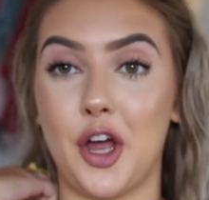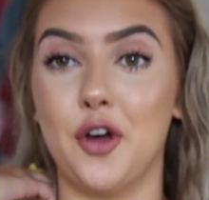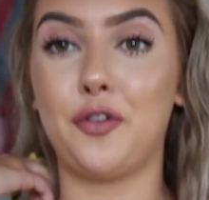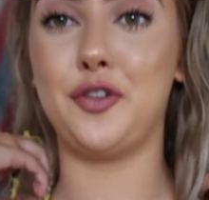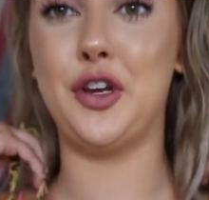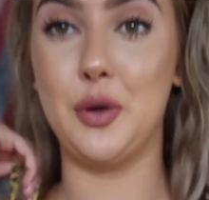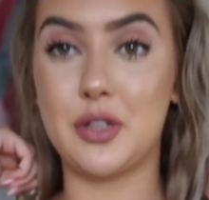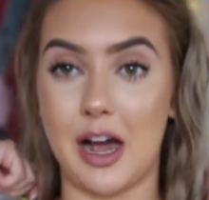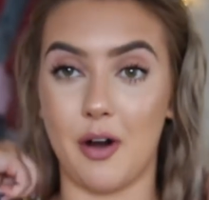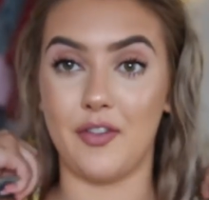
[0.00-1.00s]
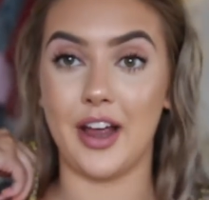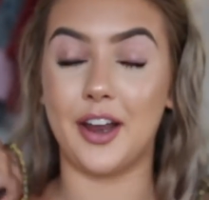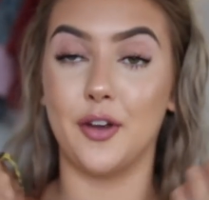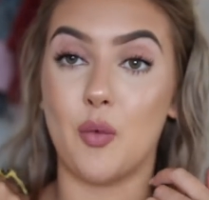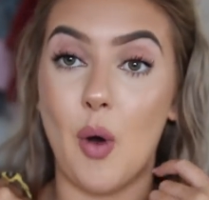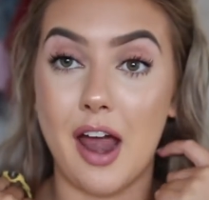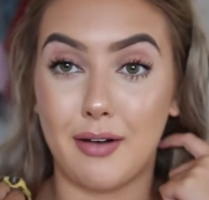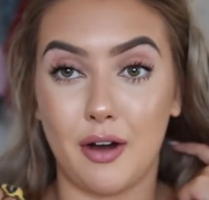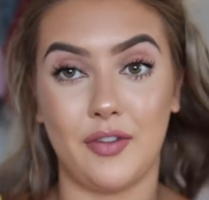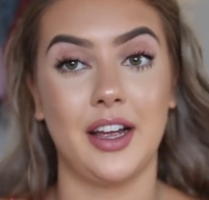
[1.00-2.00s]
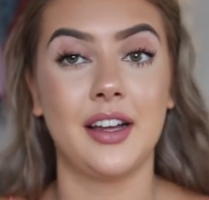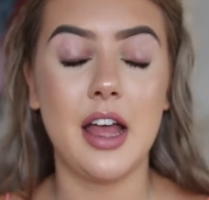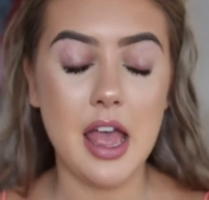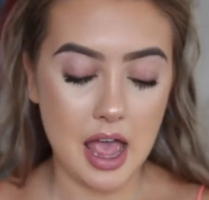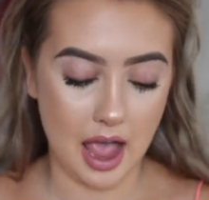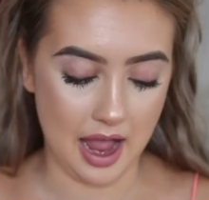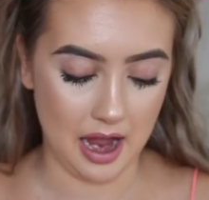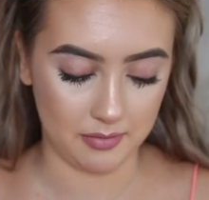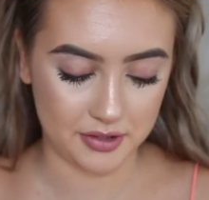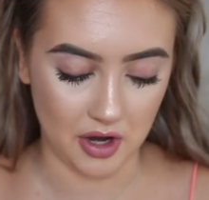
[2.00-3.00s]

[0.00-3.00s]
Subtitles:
enough use out of it, enough wear out of it.